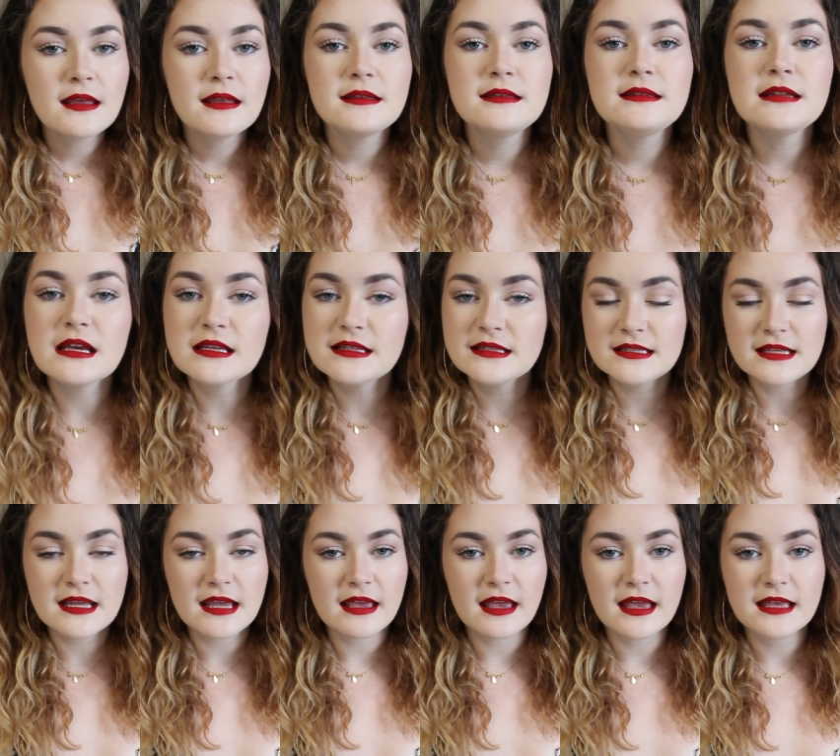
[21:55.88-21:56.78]

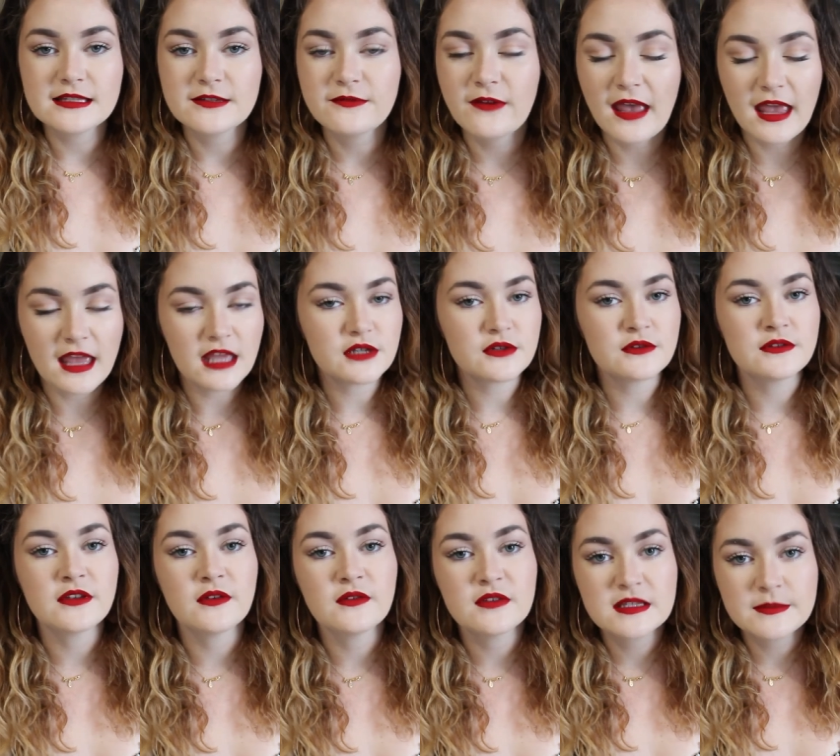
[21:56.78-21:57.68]
dusting as if
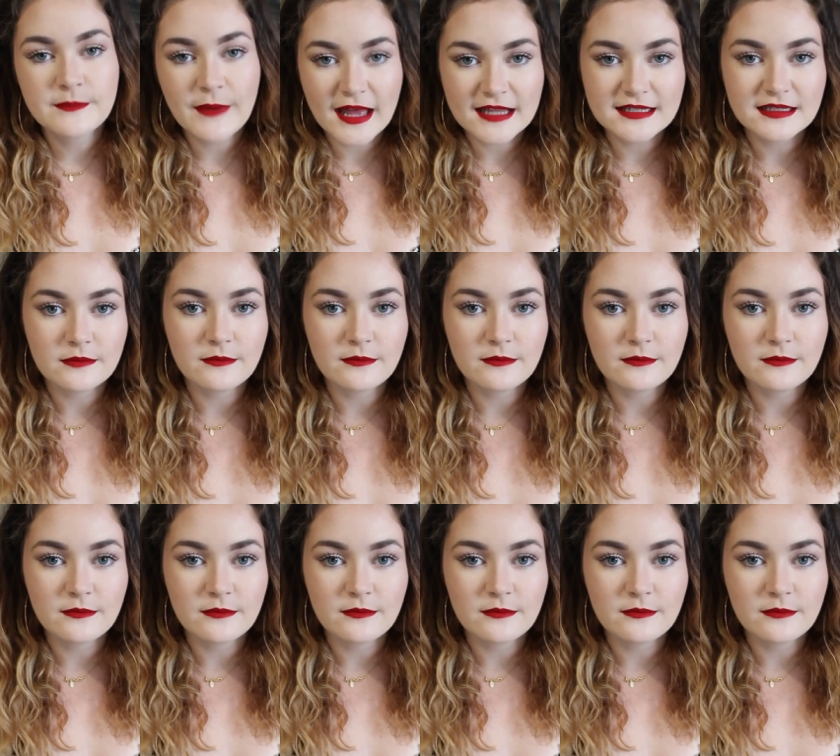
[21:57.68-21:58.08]
angels have spat